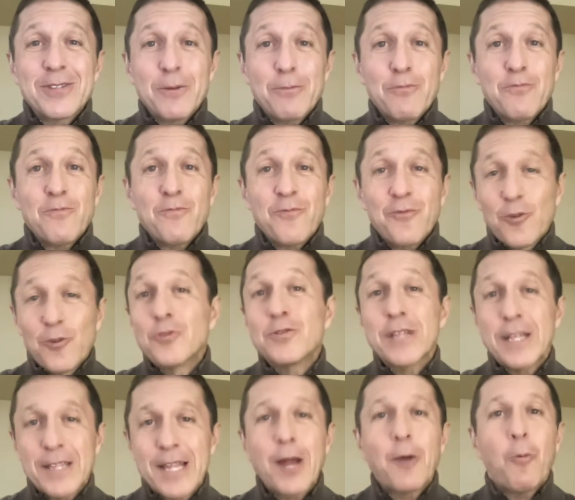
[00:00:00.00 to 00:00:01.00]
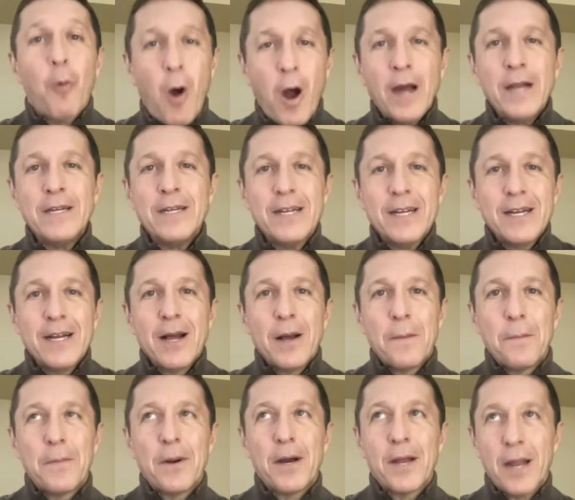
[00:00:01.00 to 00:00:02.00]
the fruit that they want.
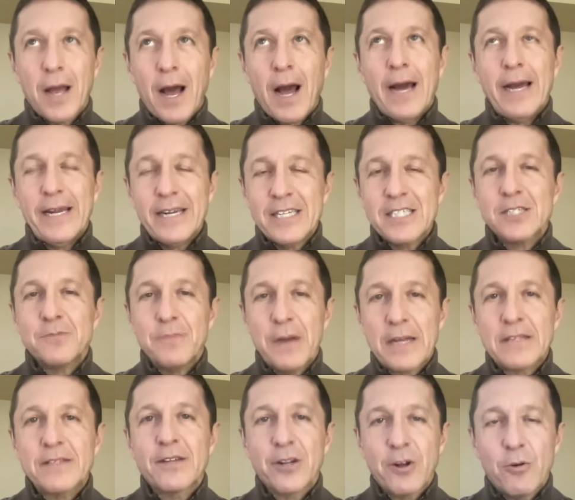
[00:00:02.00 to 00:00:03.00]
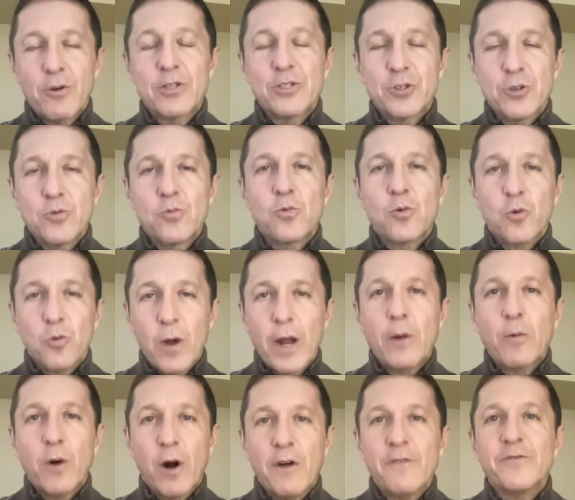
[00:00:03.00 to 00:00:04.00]
But I expect they're going to do
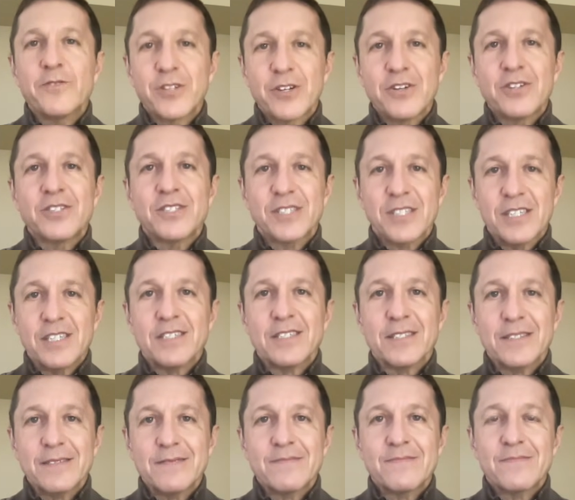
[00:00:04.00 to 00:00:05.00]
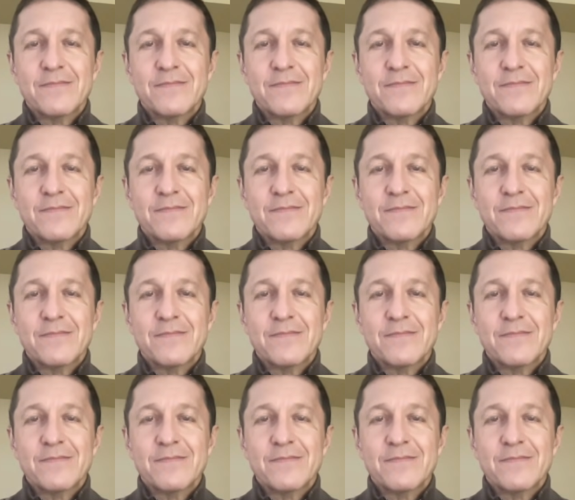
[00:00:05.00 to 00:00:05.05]
quite well for Dylan Cease.